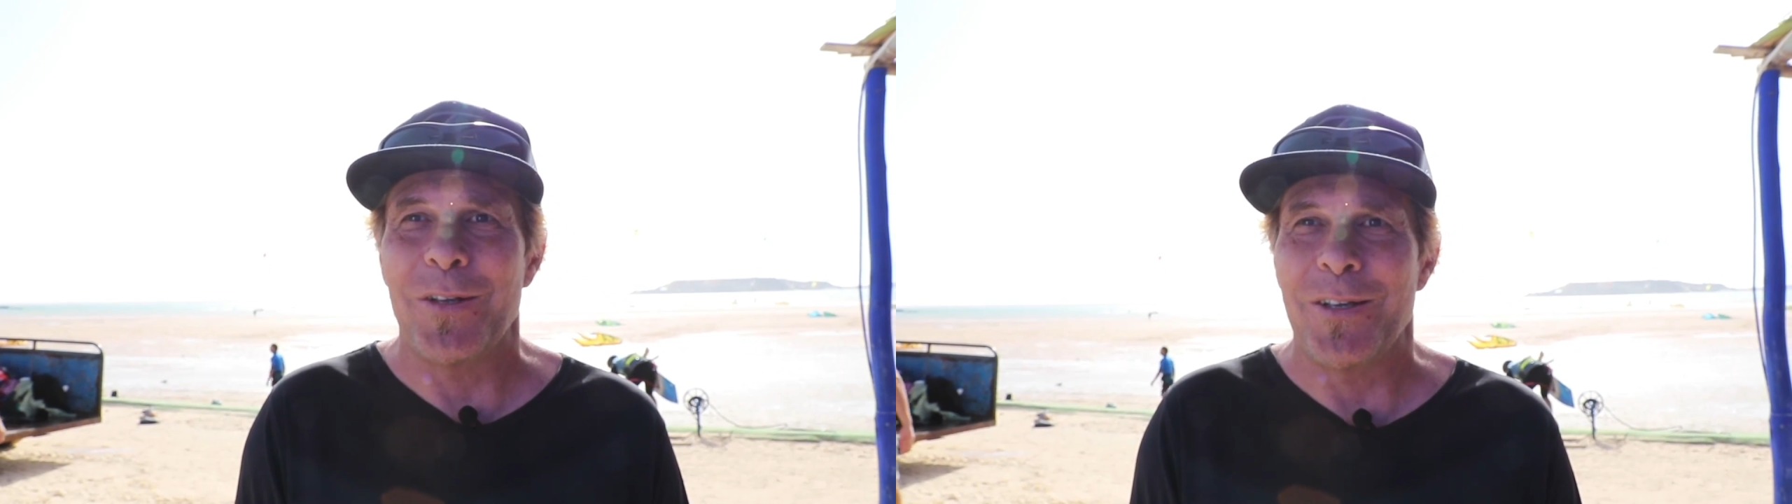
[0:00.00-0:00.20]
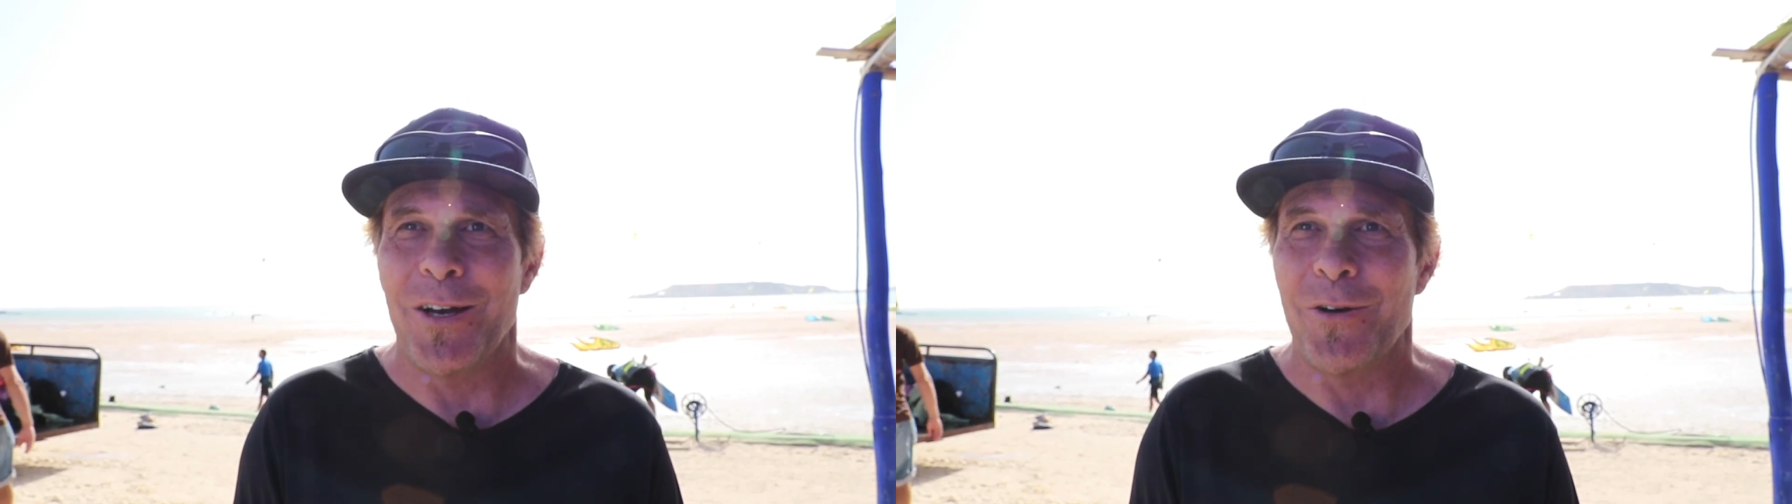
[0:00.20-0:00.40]

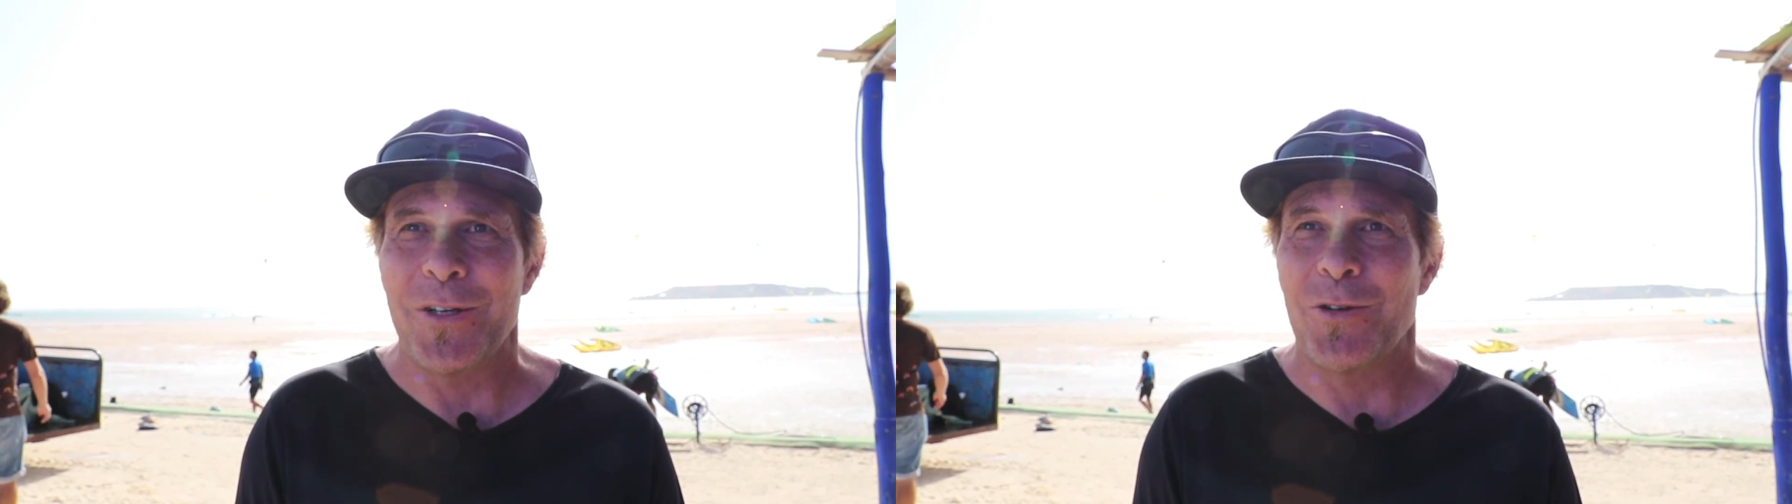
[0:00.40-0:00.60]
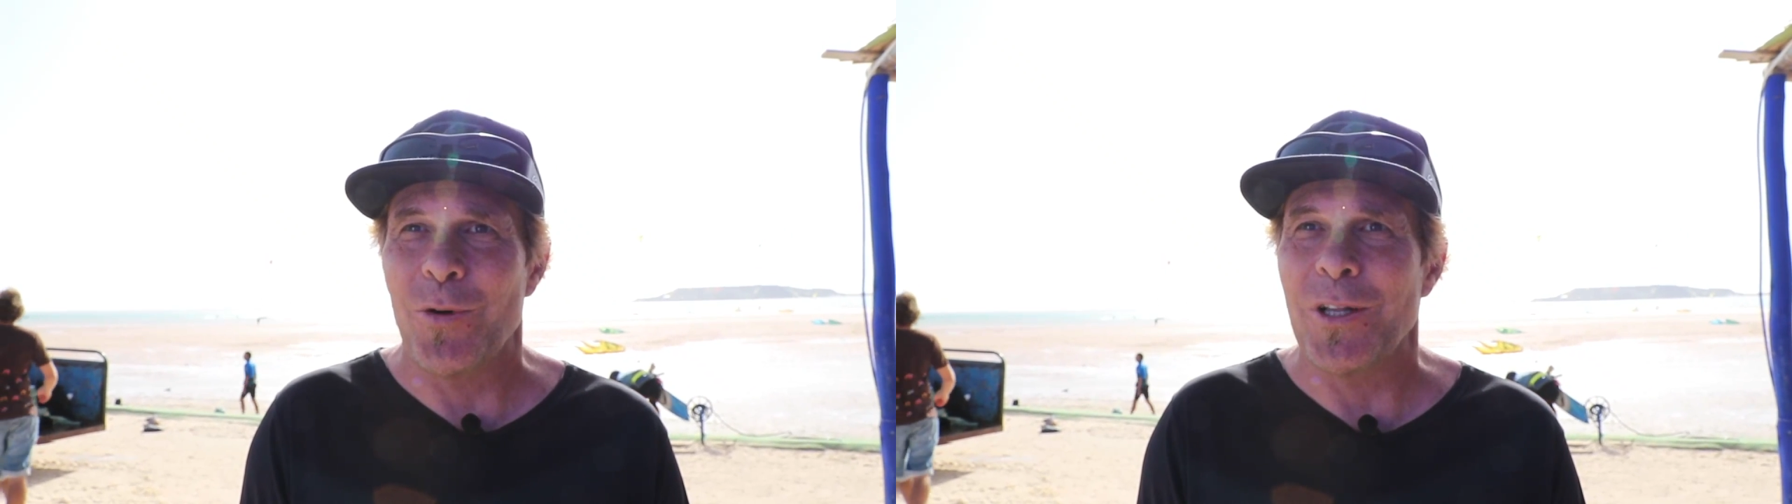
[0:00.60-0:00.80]
You know,
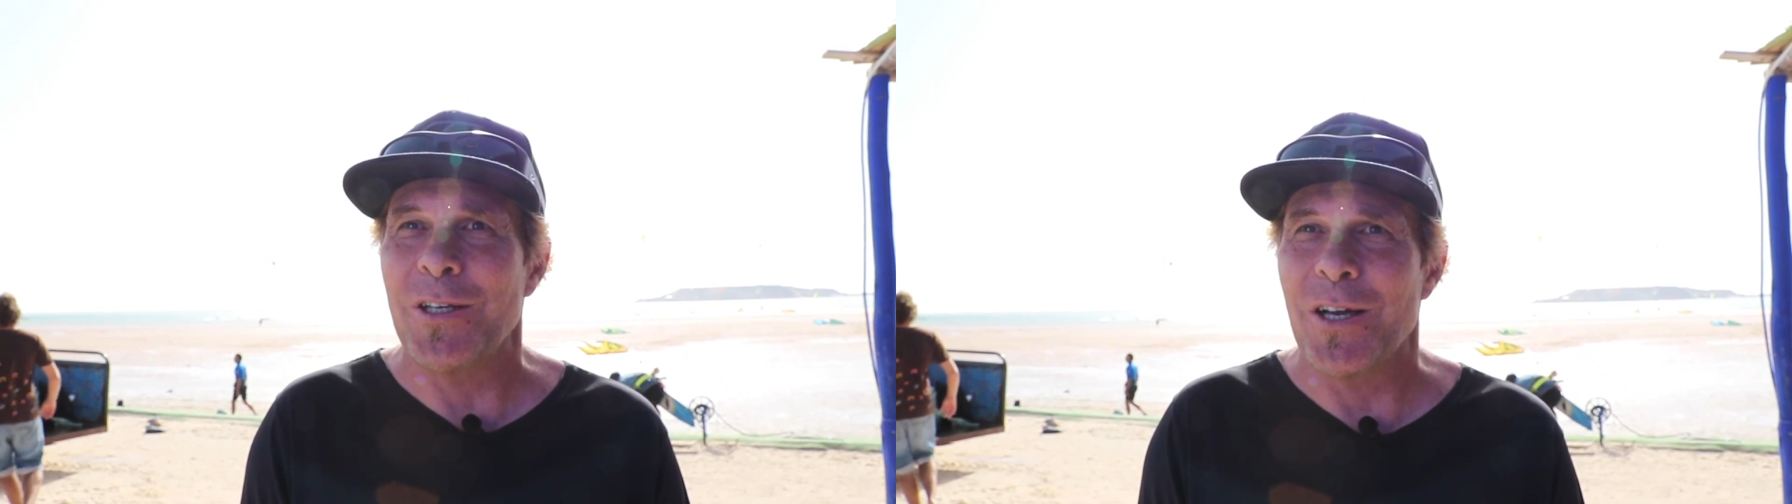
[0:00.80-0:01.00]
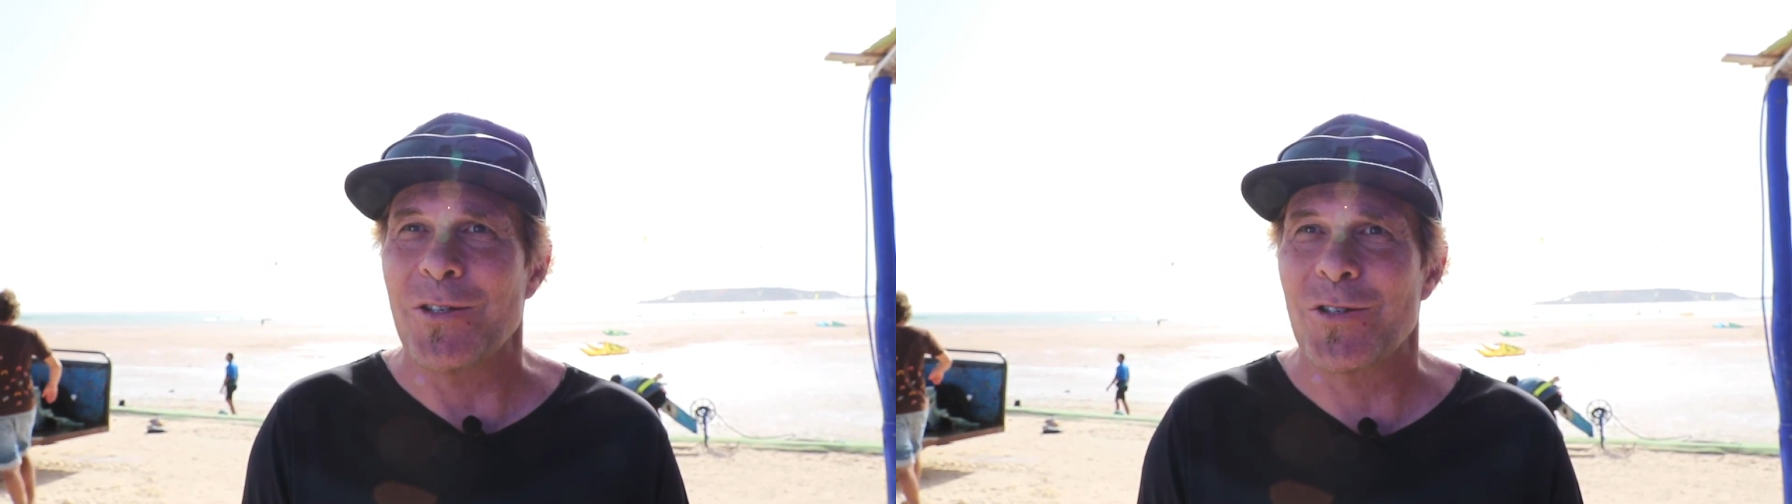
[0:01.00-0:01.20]
it really
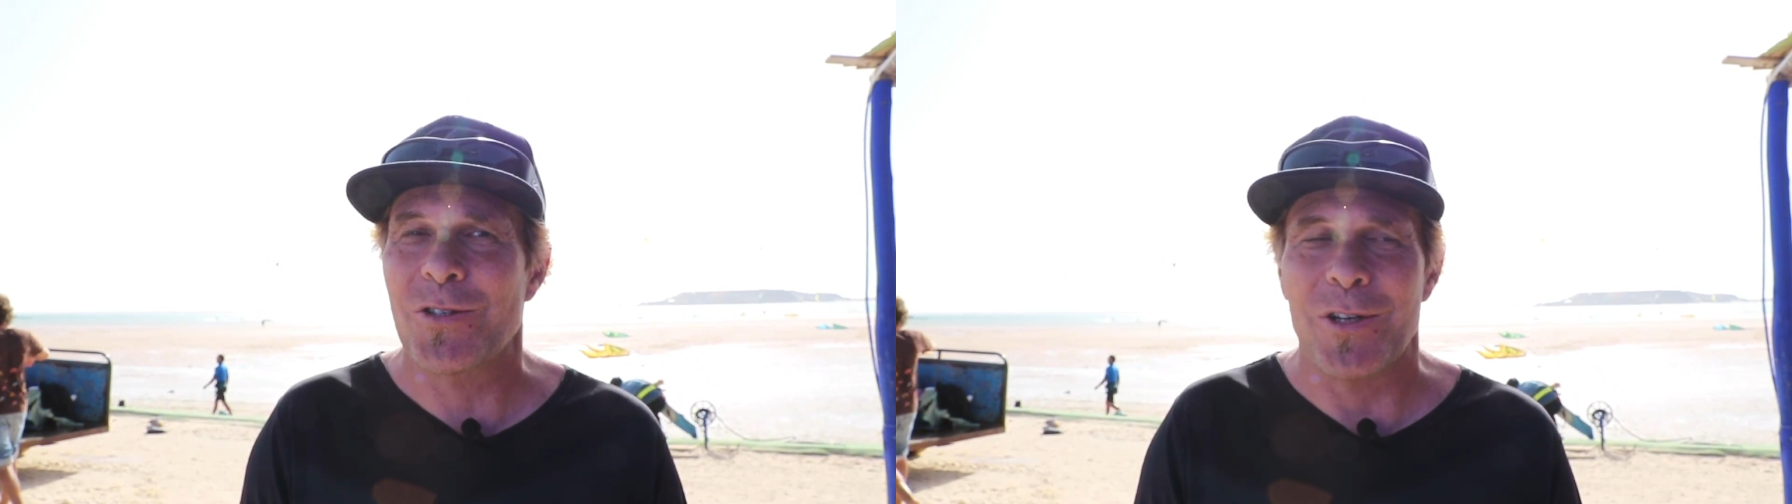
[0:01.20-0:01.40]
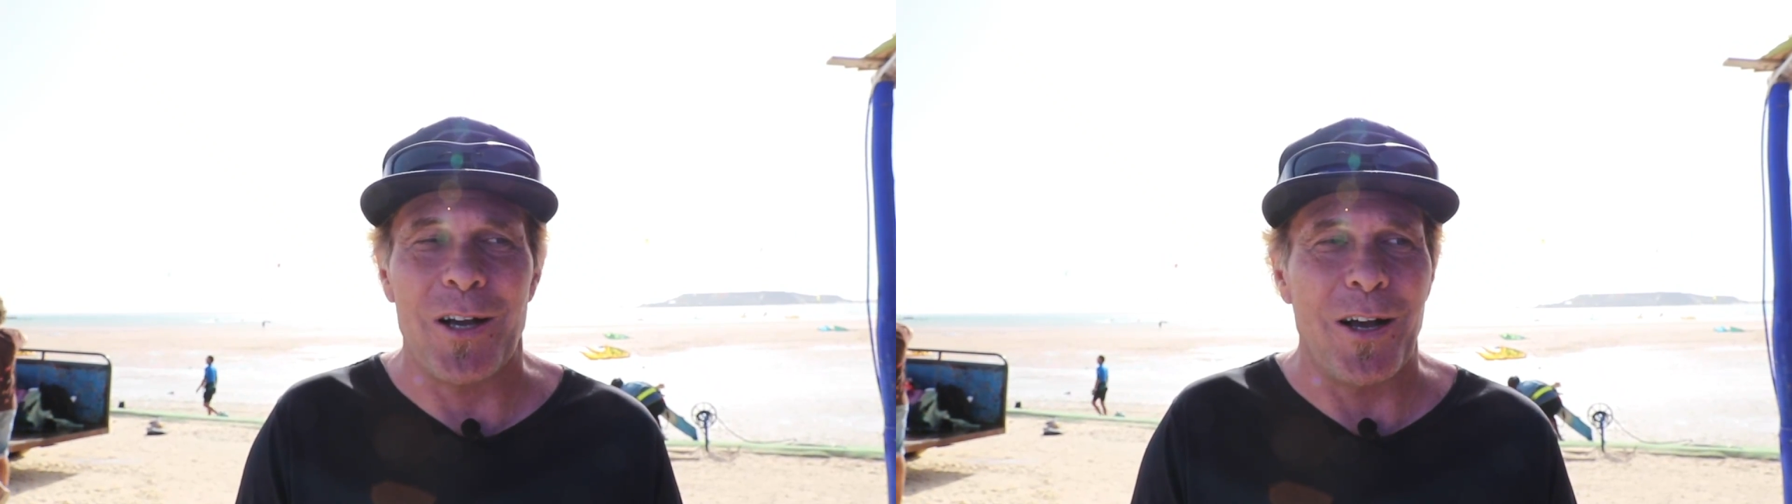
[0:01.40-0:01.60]
does